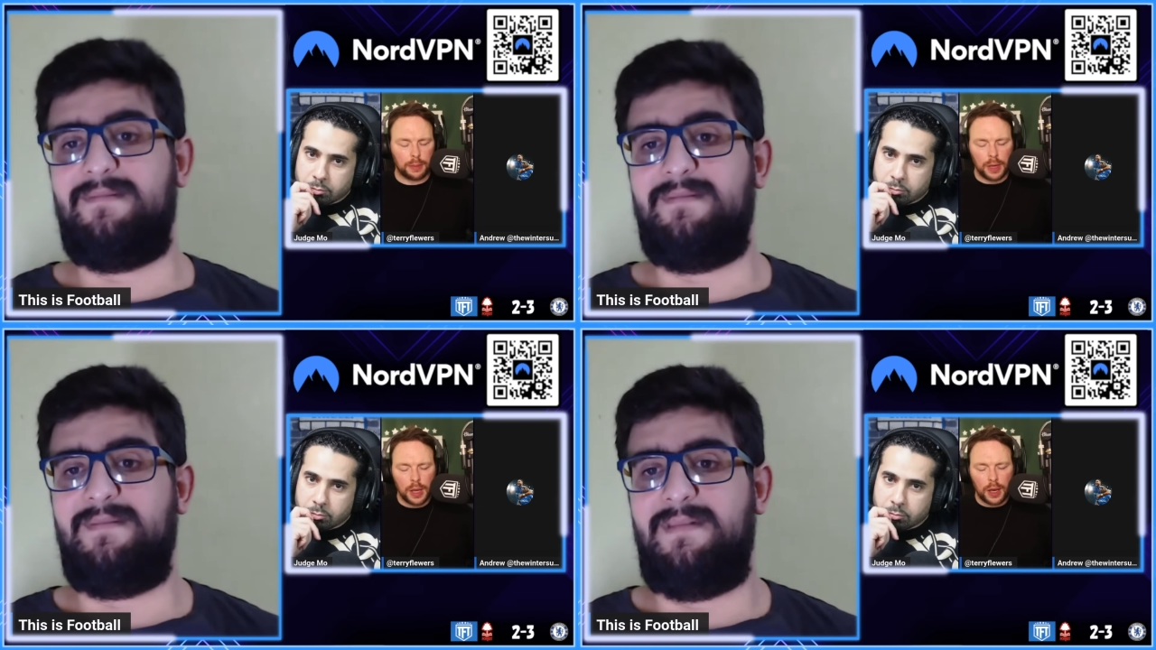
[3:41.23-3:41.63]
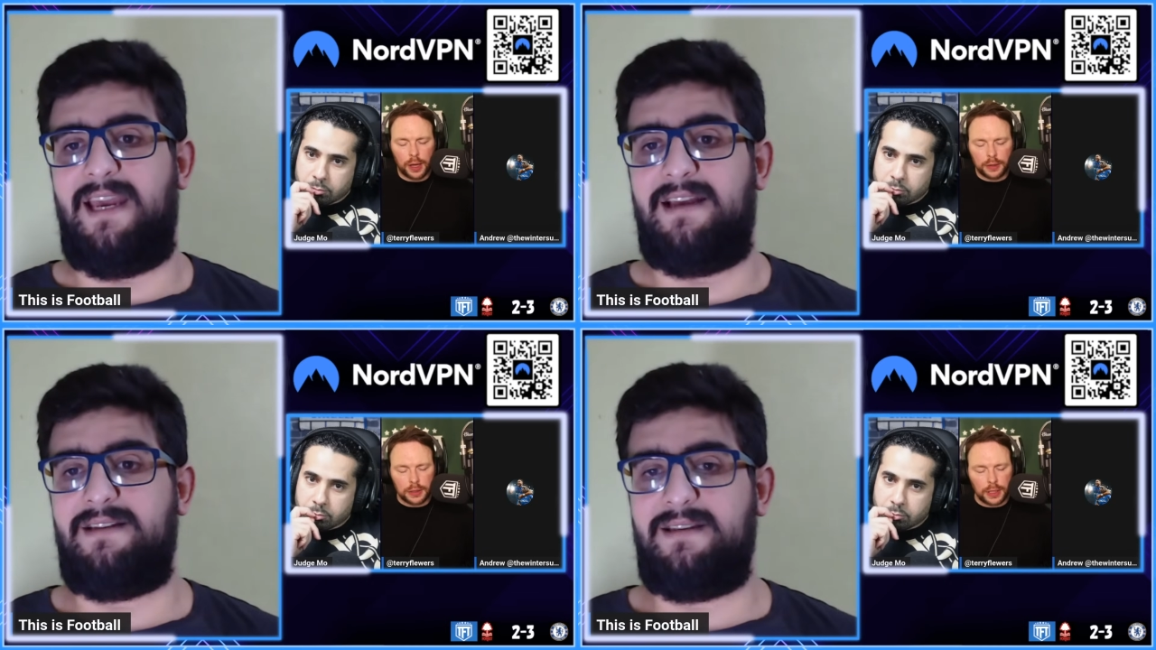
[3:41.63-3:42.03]
Speaker 1: Yes.
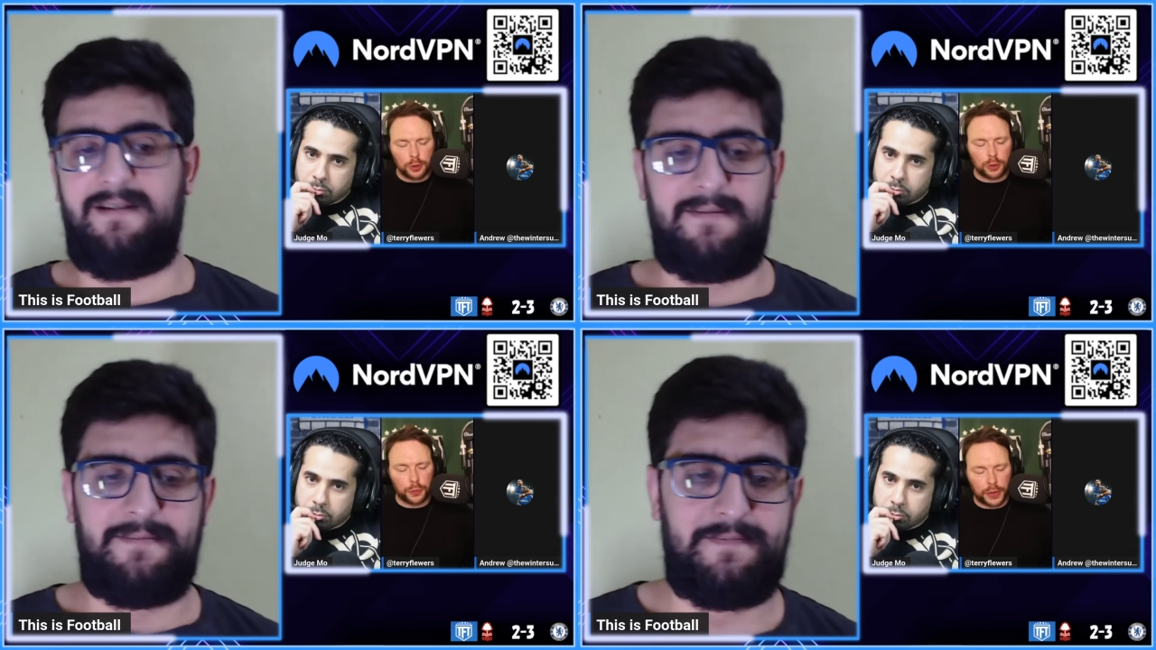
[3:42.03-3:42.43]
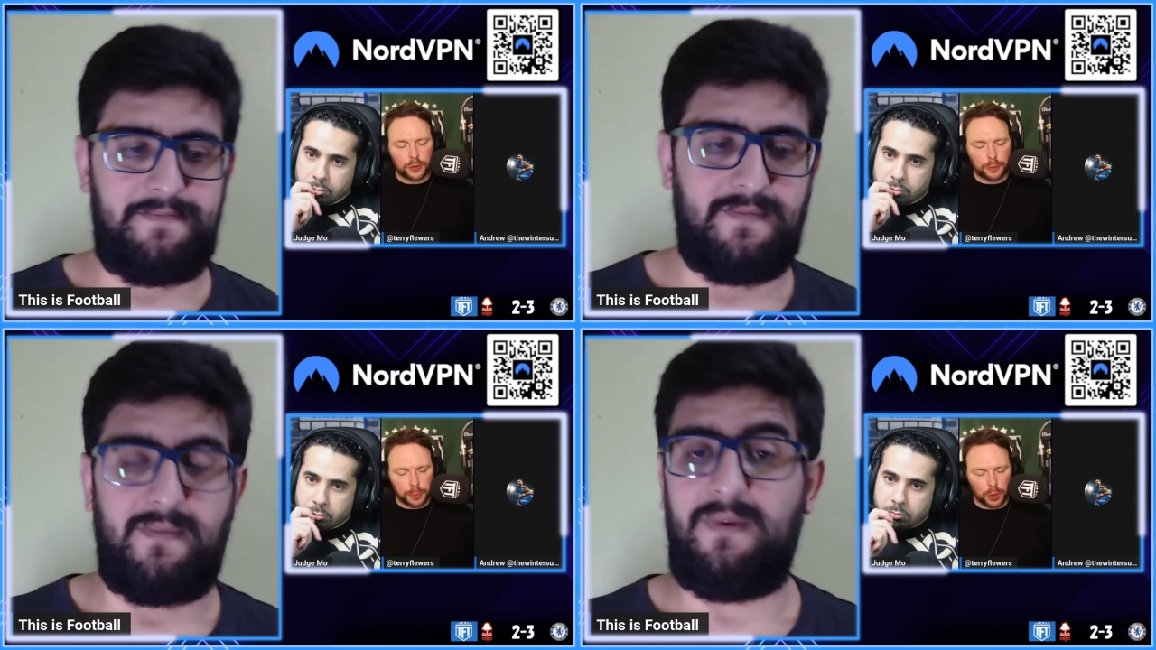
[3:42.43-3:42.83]
I understand your
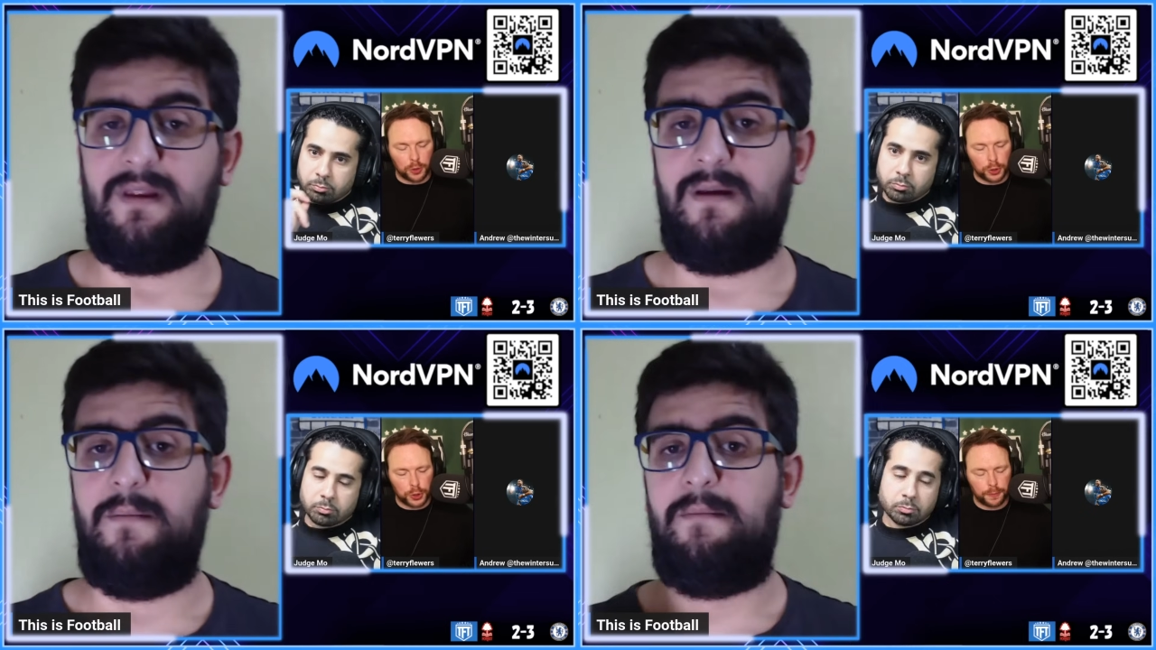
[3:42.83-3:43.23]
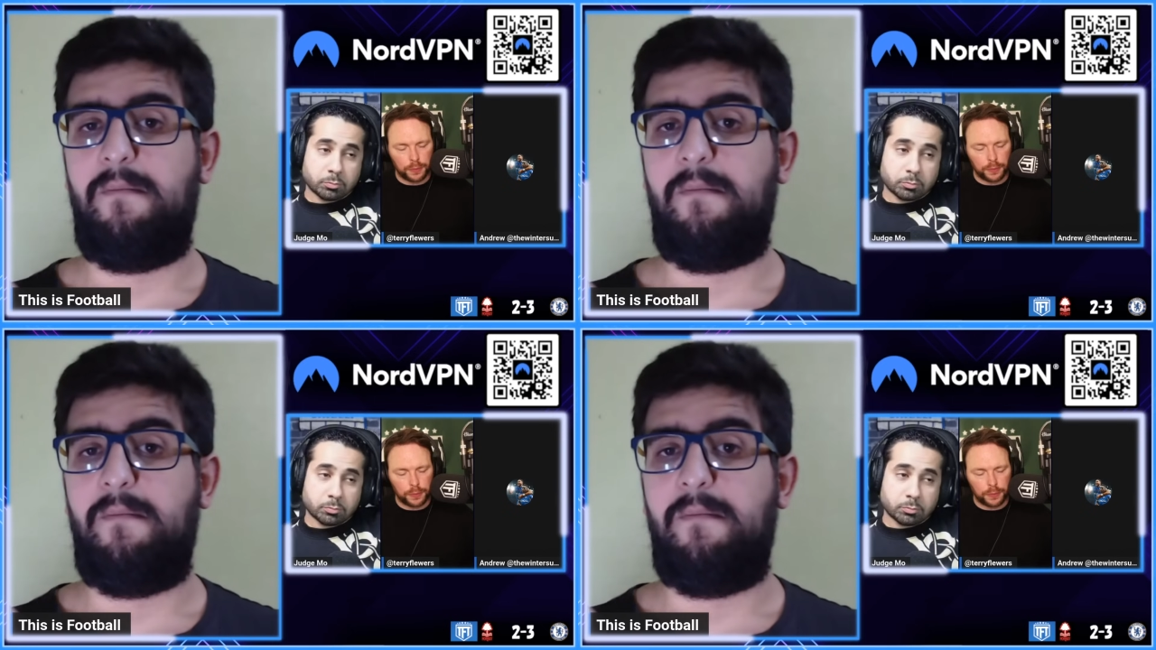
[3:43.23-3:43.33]
defense of Poch.